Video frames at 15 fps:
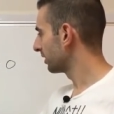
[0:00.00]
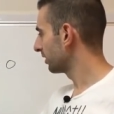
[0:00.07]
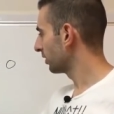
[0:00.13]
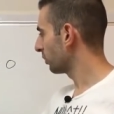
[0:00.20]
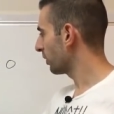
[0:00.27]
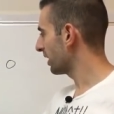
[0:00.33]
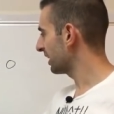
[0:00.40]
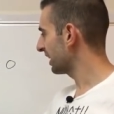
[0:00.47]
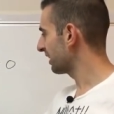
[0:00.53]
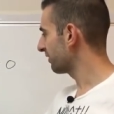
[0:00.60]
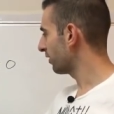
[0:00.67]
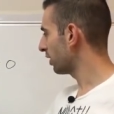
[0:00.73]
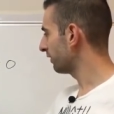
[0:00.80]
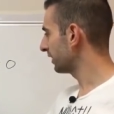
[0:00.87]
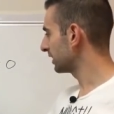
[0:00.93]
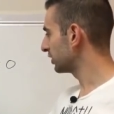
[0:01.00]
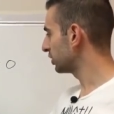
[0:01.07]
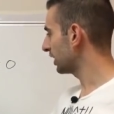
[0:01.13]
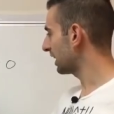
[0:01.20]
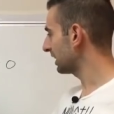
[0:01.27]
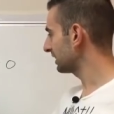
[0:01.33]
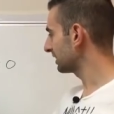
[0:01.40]
The one involving
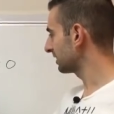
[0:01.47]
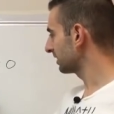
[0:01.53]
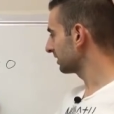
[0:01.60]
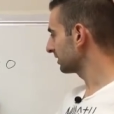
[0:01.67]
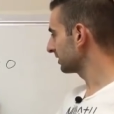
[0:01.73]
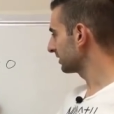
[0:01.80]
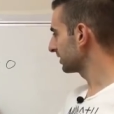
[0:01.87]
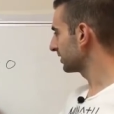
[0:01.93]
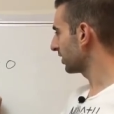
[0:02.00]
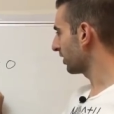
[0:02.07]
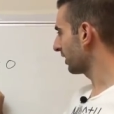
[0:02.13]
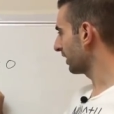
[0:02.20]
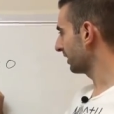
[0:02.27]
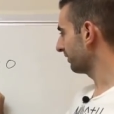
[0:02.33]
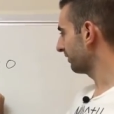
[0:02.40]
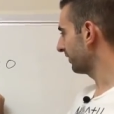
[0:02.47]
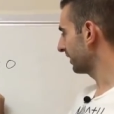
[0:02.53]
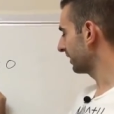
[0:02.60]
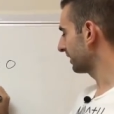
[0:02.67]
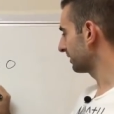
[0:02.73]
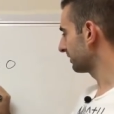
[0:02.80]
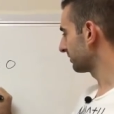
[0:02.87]
just sine
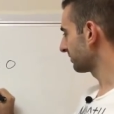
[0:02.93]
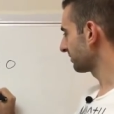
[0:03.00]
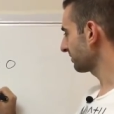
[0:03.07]
theta.